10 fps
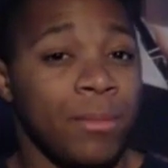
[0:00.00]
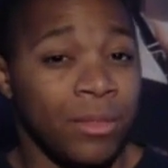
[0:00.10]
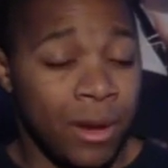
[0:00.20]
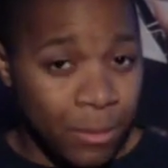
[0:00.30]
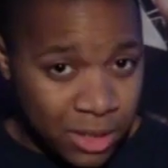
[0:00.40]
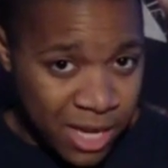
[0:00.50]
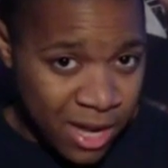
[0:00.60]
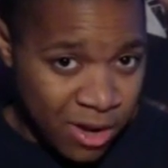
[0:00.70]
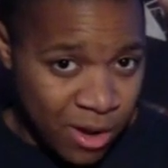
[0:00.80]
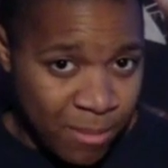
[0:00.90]
Number
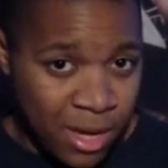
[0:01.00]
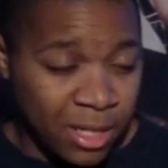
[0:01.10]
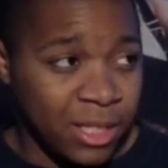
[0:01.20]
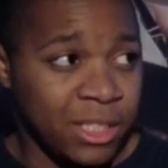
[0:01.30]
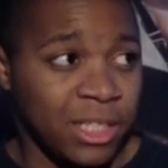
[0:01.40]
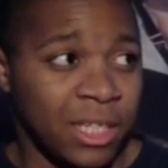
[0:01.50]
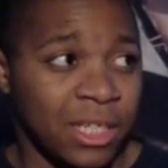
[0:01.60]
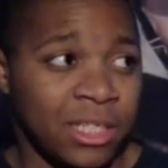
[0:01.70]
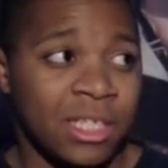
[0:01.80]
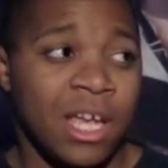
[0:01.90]
10 on my list
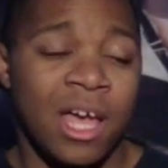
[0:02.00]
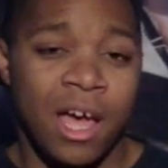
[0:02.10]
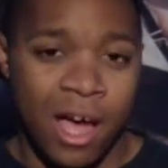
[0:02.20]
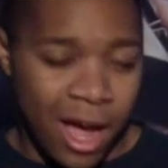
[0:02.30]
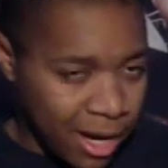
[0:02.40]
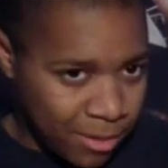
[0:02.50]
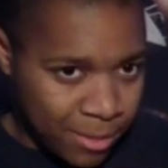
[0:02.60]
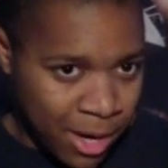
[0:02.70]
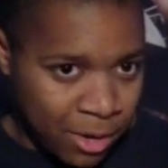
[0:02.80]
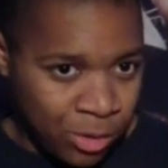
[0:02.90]
is
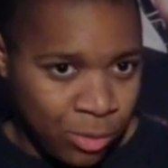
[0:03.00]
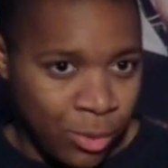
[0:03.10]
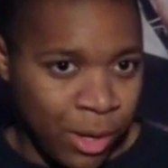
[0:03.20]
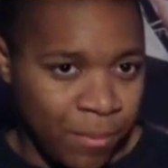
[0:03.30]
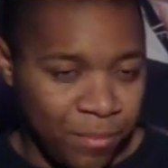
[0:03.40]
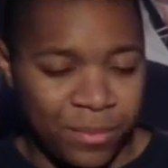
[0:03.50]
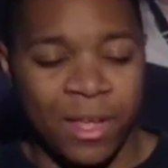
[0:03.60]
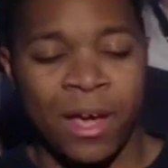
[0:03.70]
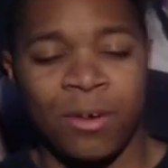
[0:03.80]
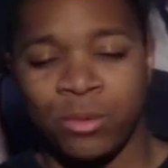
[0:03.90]
Iron Man 3.
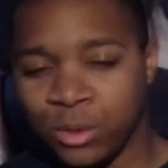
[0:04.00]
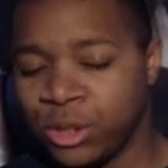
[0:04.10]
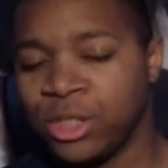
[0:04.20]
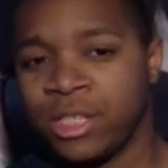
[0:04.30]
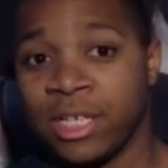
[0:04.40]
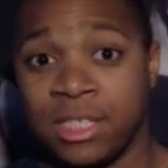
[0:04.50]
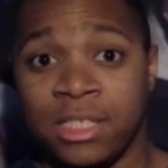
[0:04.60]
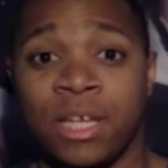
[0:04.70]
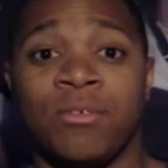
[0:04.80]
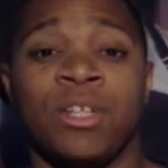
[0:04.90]
Now, I will just like to
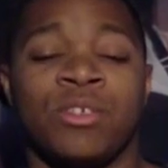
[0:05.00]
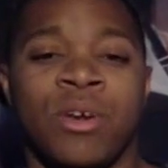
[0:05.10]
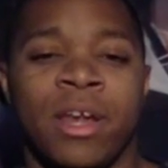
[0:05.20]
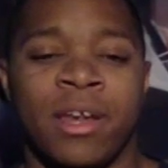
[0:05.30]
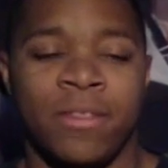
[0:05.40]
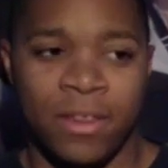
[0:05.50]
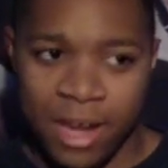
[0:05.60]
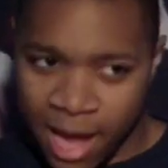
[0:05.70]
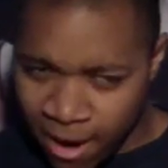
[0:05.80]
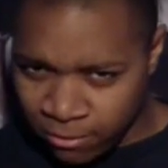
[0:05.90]
say this right now,
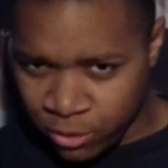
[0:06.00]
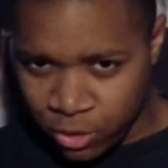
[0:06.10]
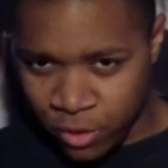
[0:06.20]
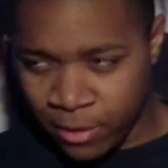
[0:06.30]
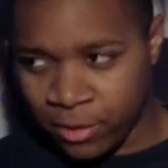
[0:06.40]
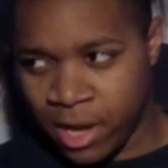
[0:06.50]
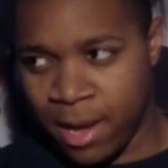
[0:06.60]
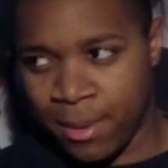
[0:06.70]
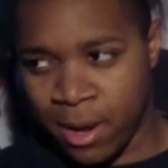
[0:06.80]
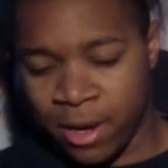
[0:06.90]
that after the trailer
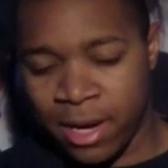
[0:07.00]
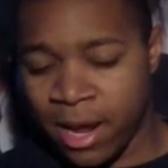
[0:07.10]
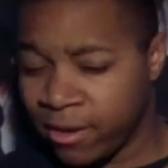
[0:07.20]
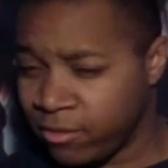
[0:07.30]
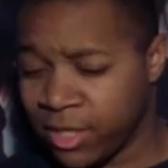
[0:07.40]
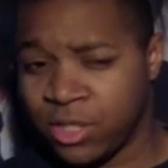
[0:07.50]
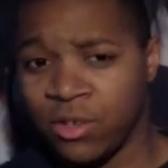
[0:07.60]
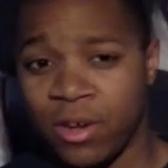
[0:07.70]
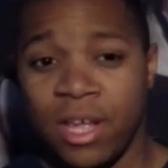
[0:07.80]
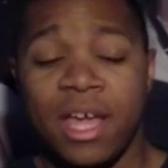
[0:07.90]
came out and after I
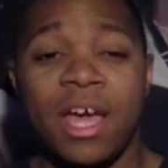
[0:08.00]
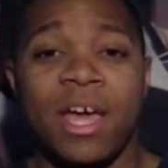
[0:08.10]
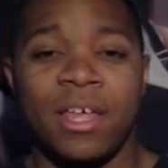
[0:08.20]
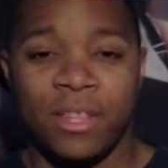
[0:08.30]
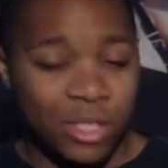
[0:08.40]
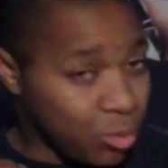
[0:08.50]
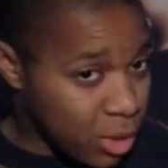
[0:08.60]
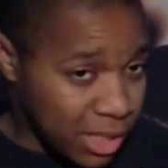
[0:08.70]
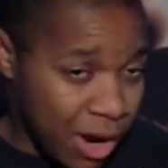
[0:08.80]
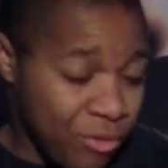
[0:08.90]
saw it, this
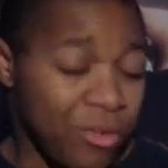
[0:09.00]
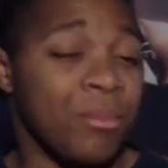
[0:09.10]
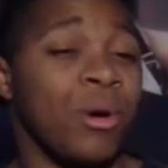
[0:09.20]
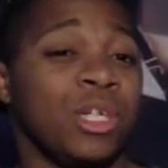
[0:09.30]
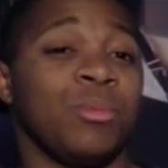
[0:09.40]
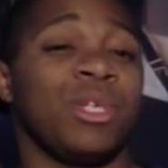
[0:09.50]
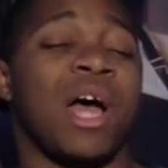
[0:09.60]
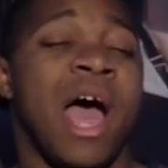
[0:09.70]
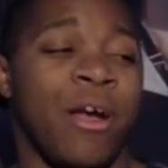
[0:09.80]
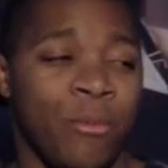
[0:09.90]
was, however, much, much
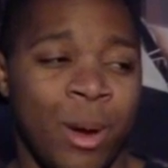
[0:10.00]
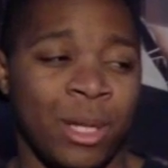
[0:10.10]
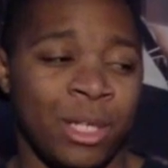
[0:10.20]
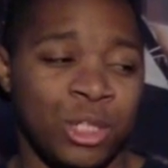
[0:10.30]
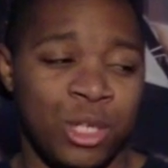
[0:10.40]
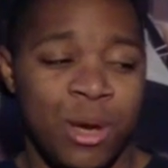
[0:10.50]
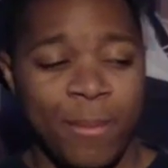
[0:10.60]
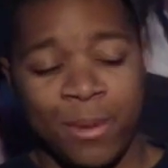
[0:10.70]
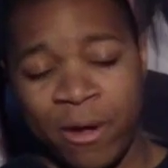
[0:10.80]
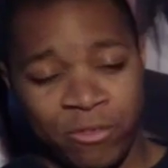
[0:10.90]
higher on my list.
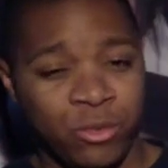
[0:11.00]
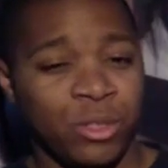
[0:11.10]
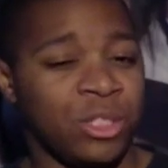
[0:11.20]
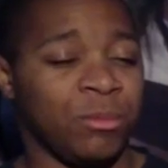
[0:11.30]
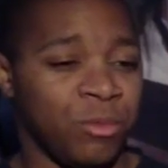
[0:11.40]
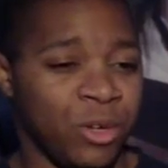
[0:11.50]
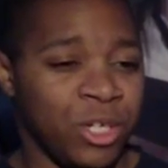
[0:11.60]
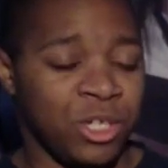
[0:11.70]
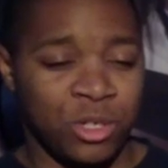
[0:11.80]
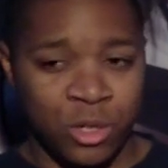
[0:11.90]
But after doing some
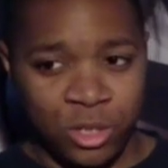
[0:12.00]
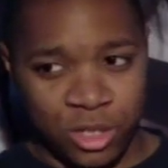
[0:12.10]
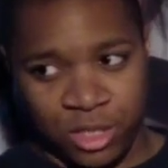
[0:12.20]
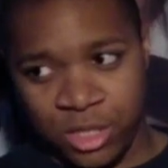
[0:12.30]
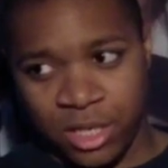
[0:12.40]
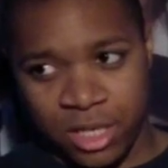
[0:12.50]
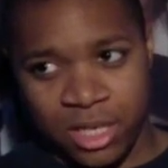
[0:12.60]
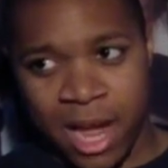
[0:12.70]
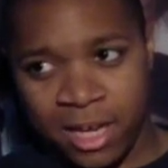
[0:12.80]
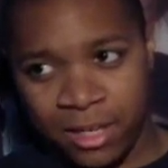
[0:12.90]
research and seeing
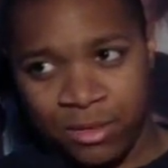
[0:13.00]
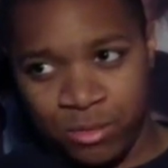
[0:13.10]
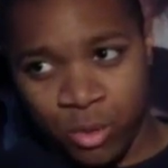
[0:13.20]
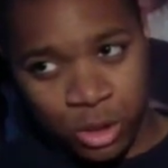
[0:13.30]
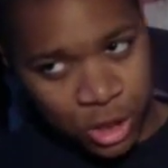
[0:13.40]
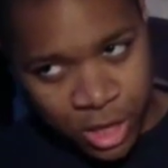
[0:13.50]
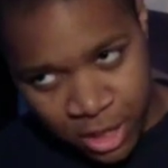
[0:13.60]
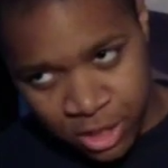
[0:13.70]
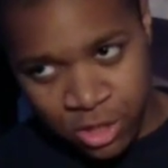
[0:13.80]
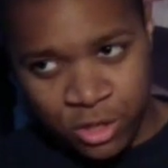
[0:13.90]
exactly what
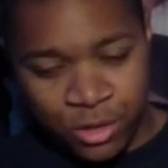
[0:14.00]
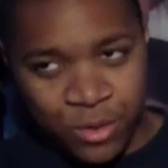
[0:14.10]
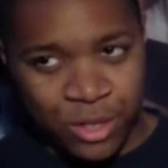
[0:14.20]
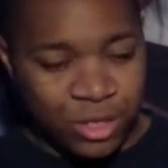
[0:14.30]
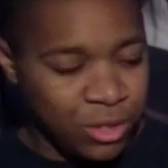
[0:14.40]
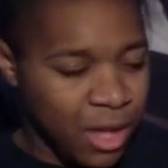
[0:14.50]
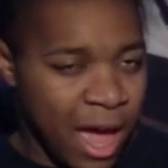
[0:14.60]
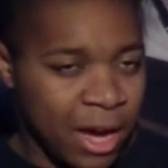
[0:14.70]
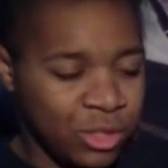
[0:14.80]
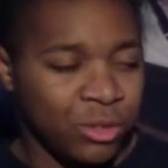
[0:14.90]
changes they're doing to the
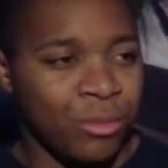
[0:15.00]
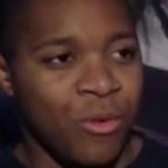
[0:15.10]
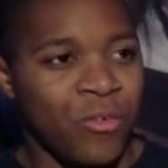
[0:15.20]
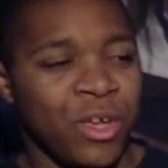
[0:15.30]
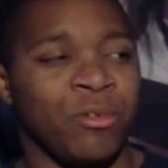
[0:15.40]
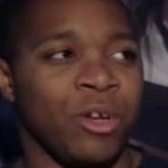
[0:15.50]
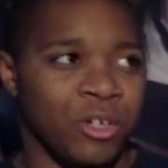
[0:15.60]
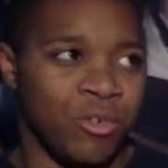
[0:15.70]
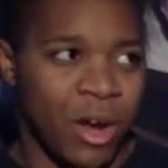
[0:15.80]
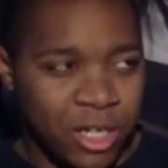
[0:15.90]
actual movie and
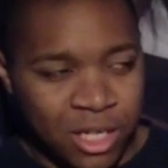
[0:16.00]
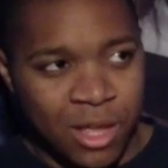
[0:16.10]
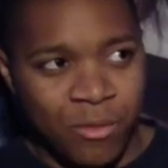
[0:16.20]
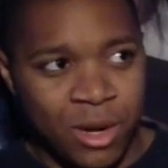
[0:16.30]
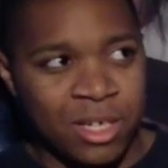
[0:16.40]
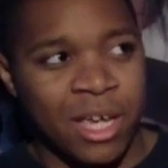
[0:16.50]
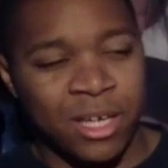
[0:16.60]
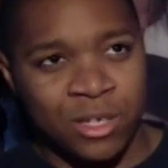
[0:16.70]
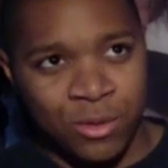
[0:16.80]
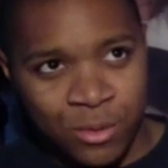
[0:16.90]
what direction they want to
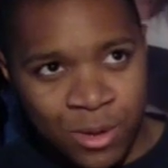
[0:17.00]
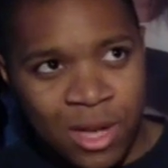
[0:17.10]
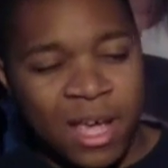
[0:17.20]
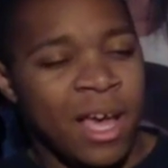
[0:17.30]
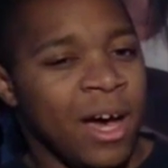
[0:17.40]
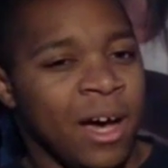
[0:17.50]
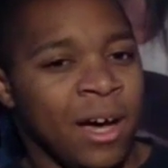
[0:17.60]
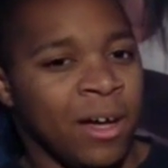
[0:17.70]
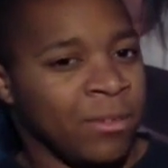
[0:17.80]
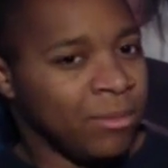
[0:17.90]
take it to,
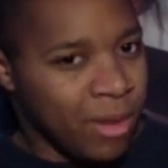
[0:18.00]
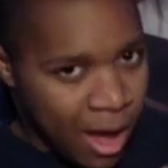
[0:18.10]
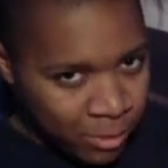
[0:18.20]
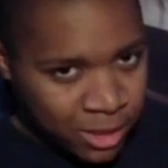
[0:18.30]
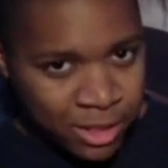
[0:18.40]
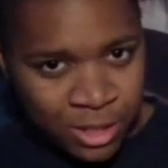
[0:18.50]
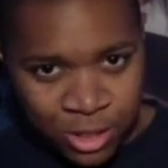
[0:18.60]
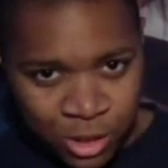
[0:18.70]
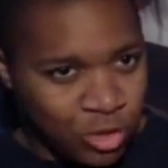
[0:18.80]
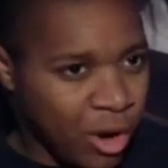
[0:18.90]
I will say
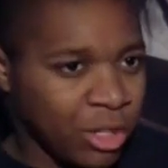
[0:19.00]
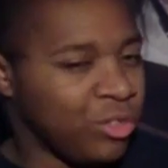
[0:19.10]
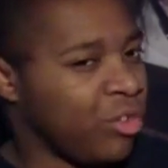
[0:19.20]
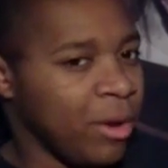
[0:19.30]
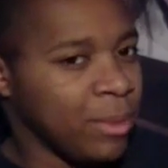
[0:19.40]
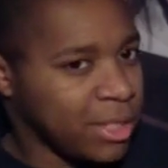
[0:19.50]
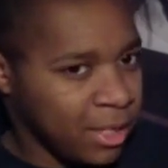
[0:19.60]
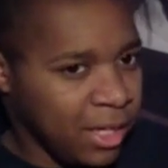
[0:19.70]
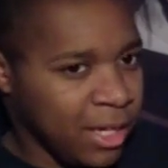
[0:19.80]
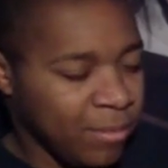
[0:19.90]
this, the trailer is very
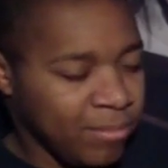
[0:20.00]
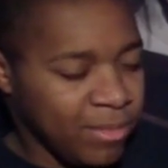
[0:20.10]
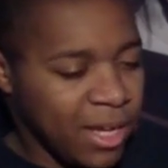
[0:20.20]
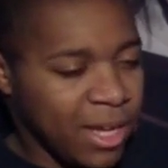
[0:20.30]
misleading.